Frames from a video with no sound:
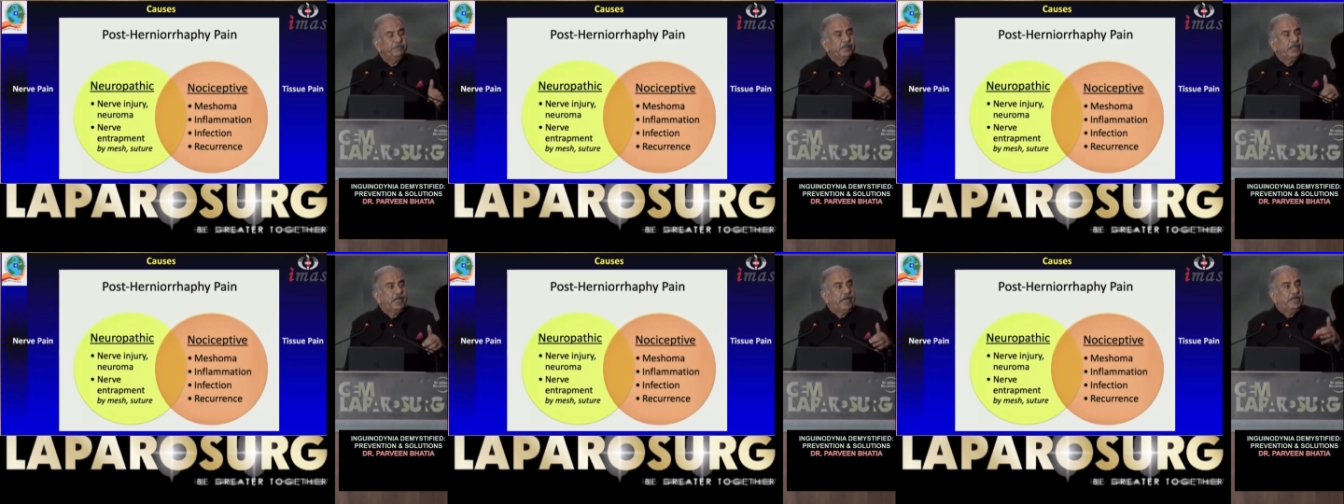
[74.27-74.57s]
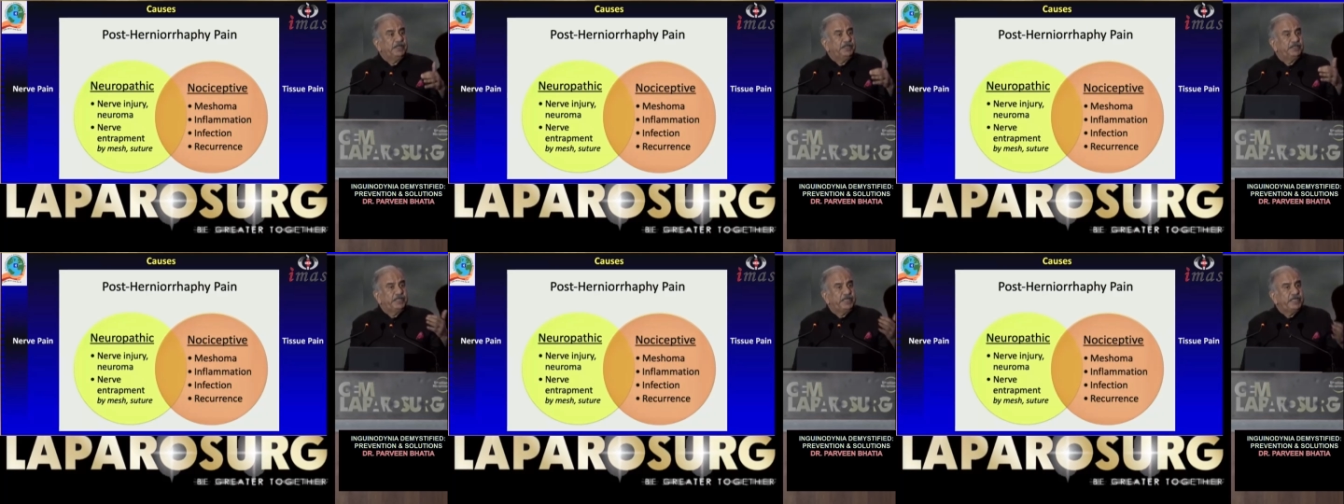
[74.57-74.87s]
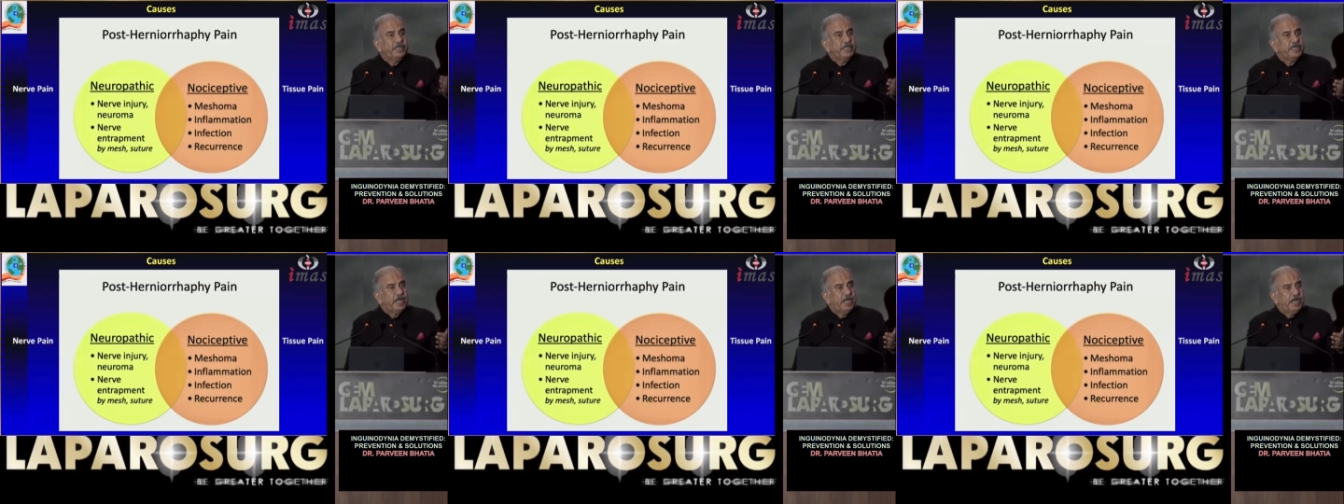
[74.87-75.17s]
and
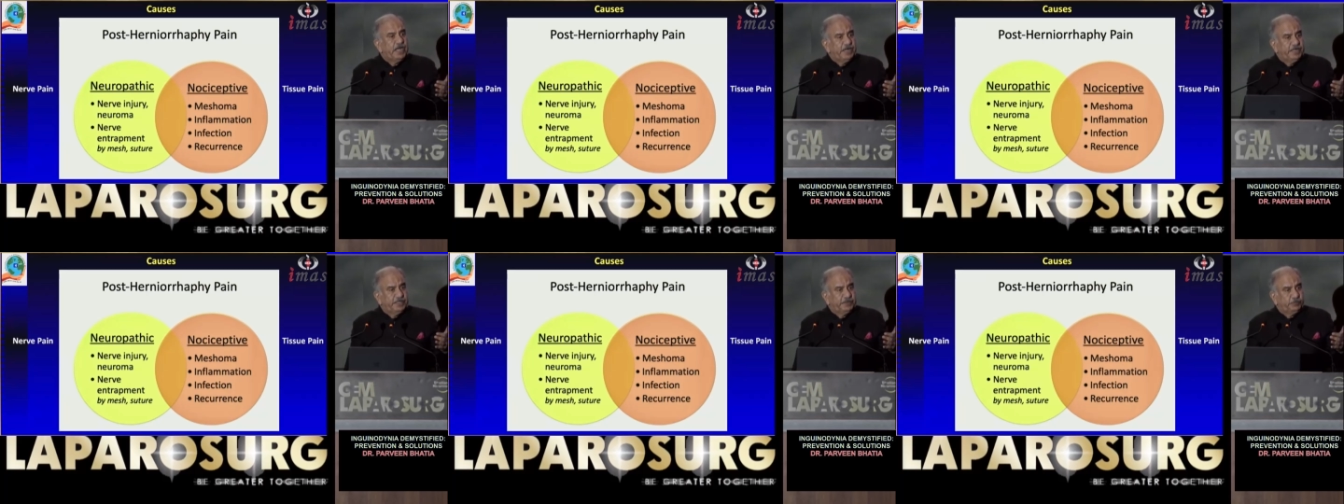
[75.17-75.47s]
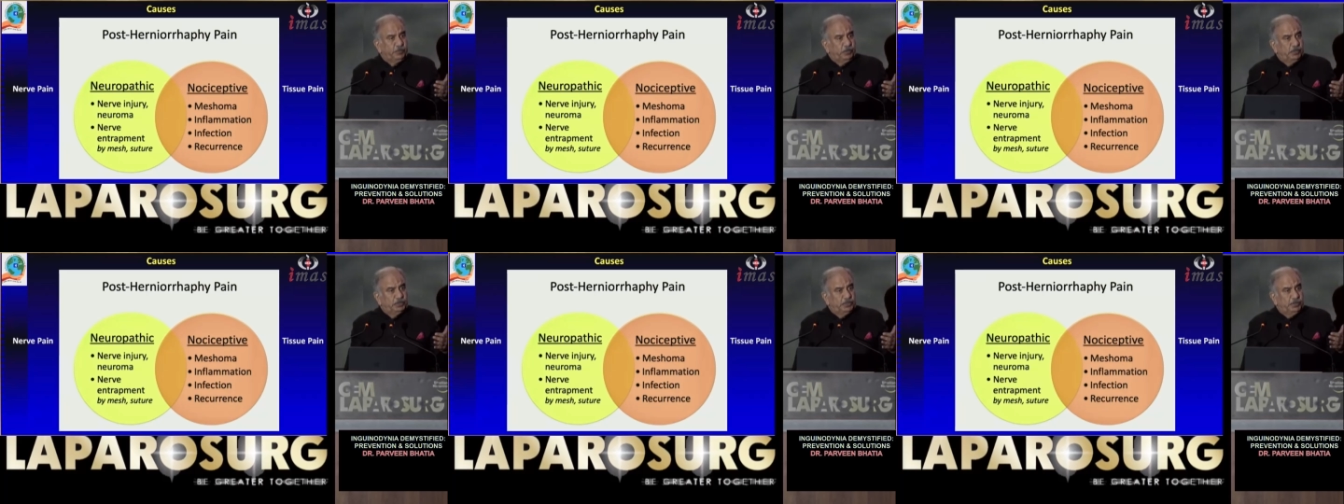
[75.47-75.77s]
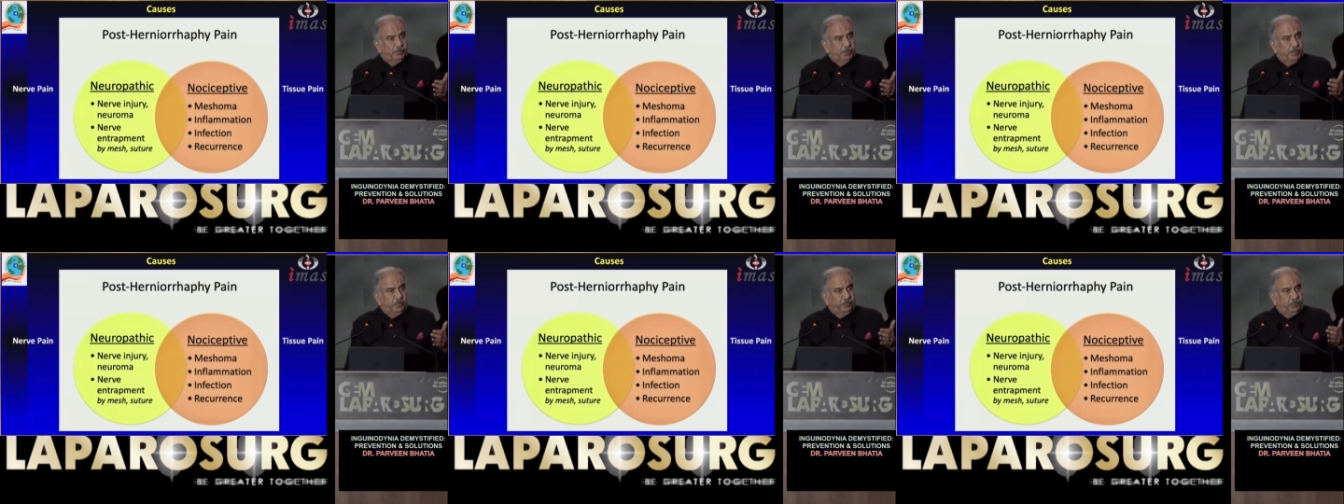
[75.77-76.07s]
they are
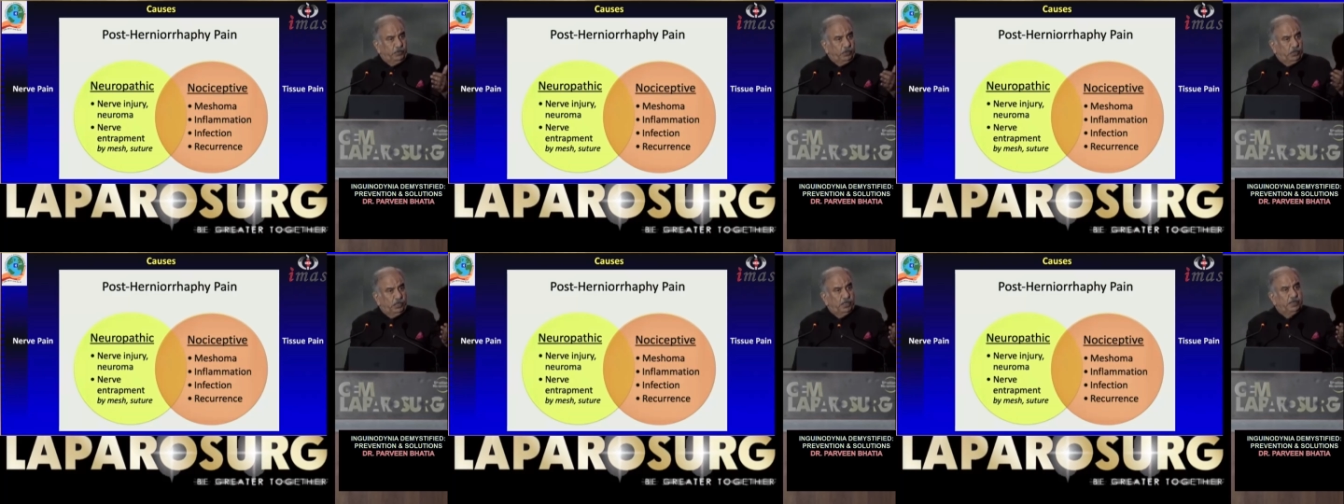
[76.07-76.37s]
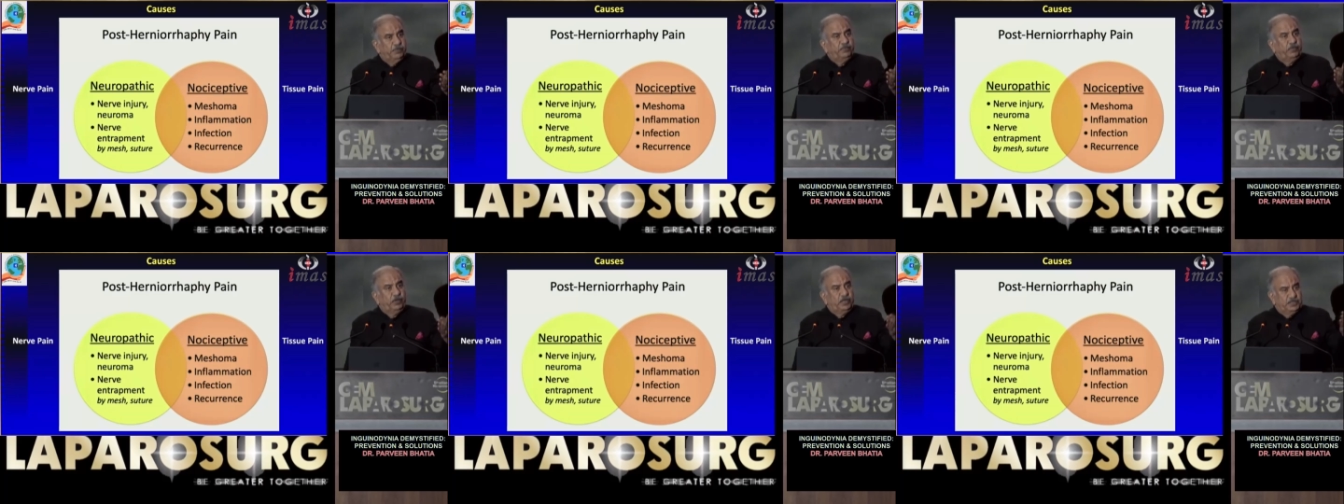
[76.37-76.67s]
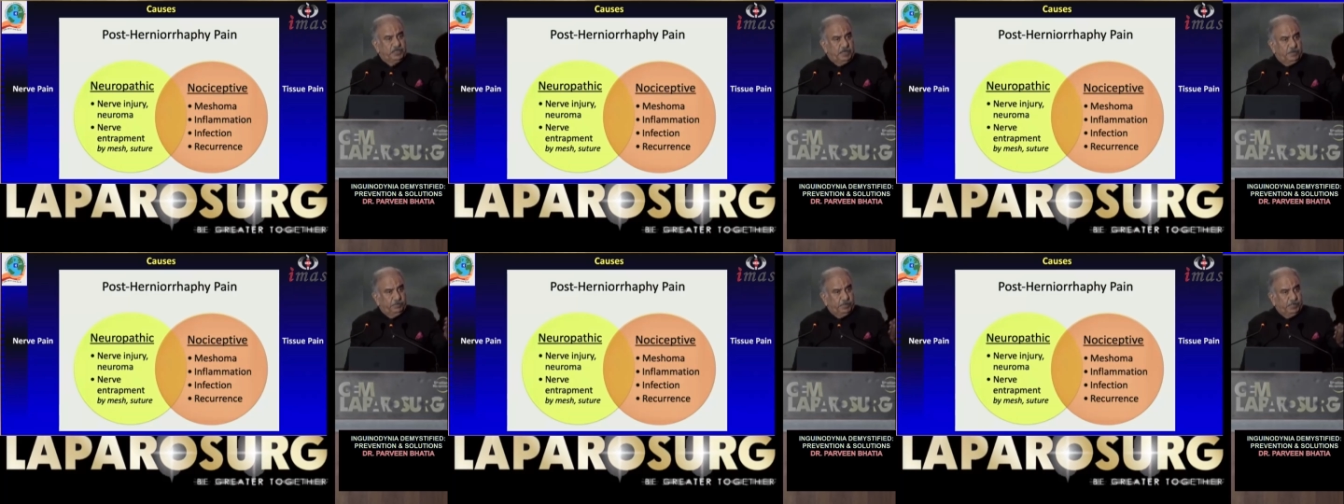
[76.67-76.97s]
responsible for, for
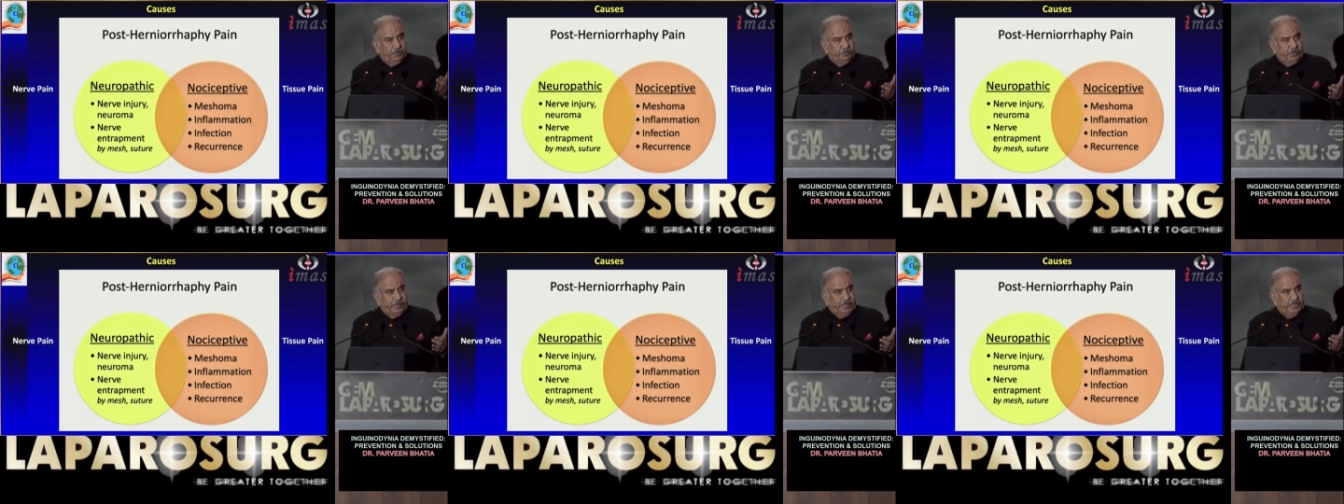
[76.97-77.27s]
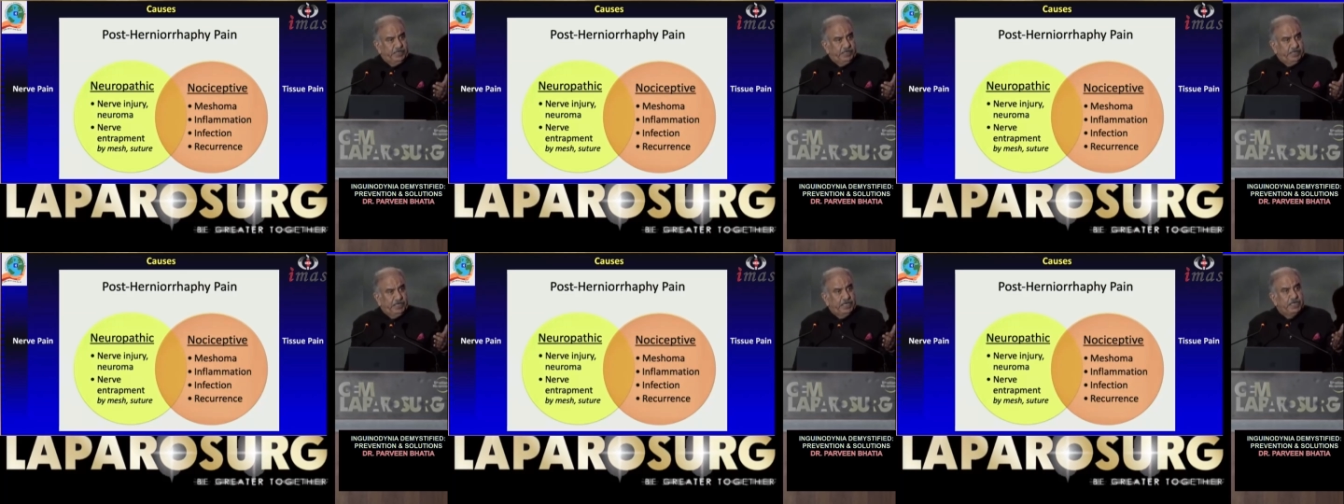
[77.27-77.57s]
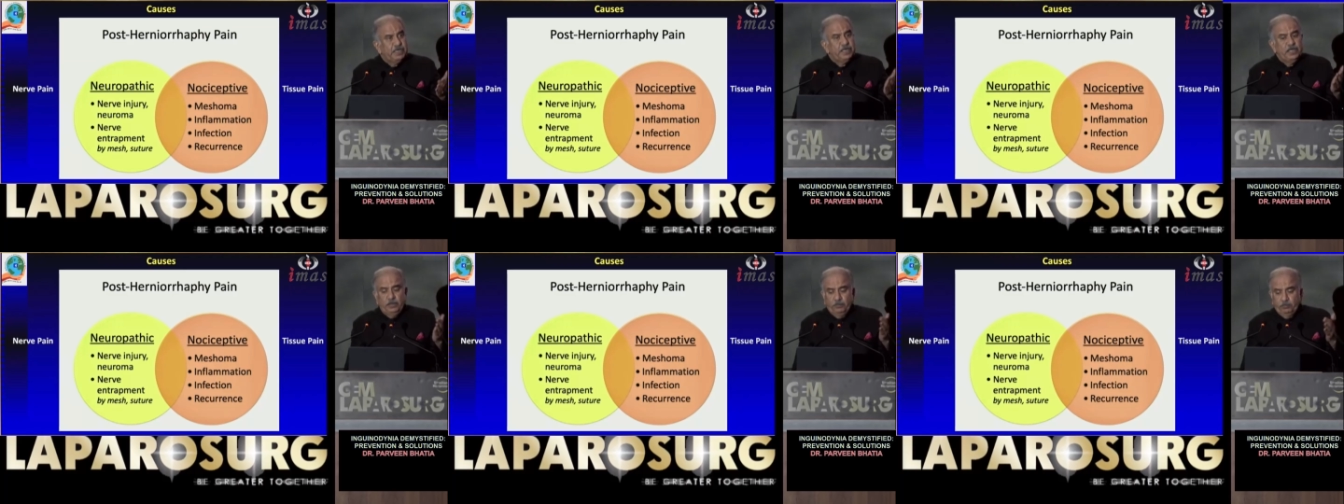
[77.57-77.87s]
example, pain
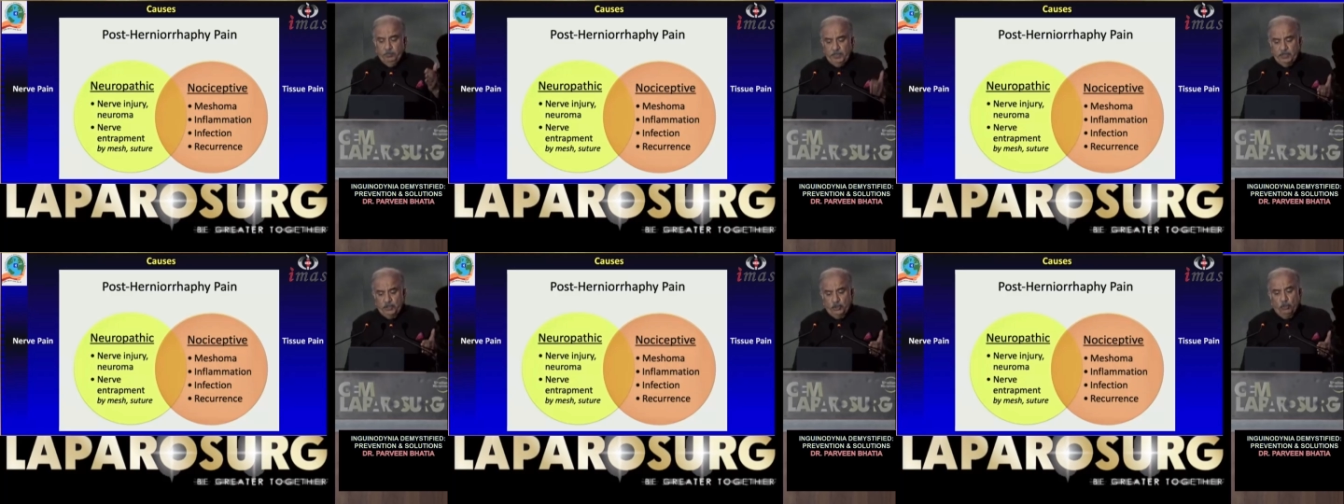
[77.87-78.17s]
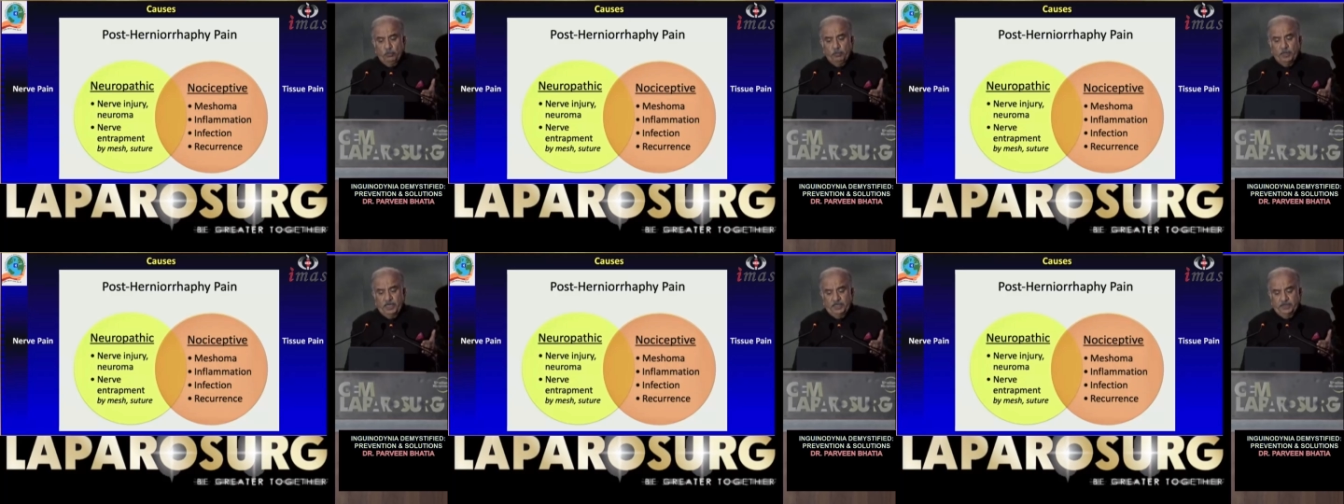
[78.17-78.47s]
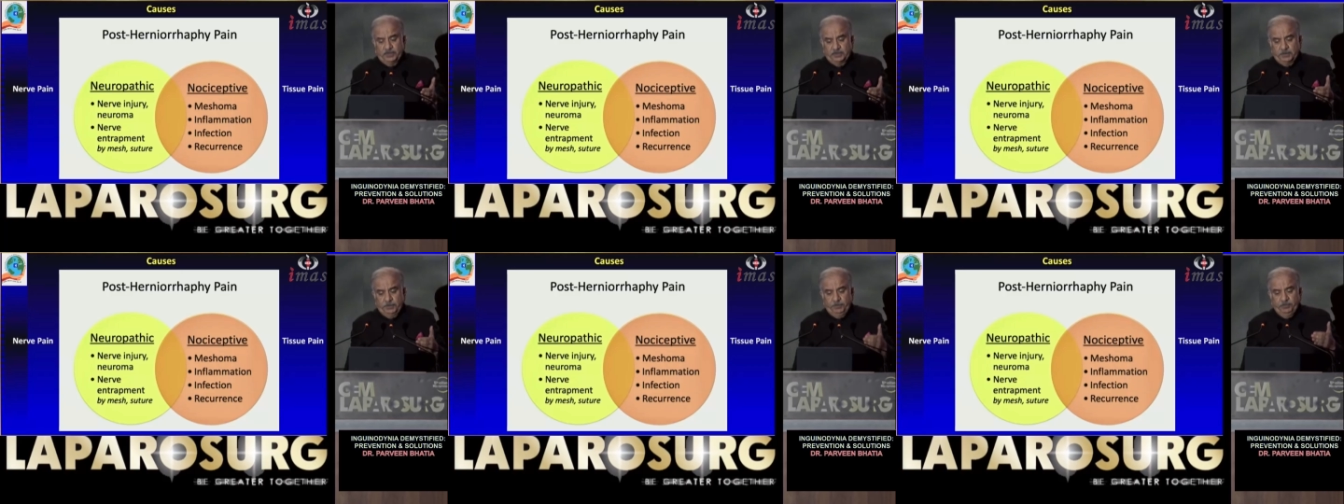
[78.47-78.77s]
in
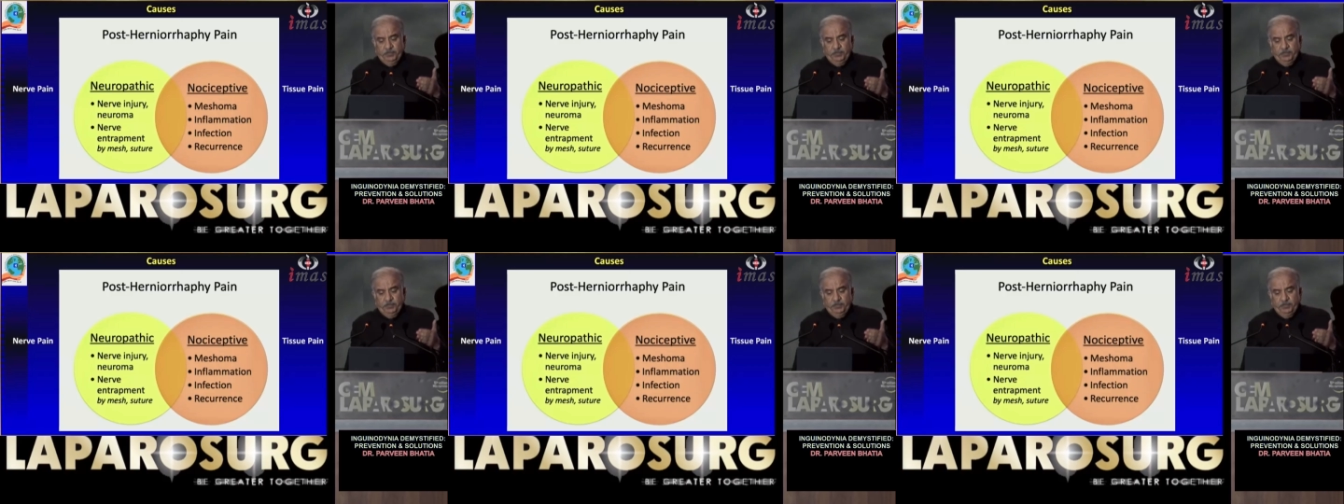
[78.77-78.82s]
meshomas,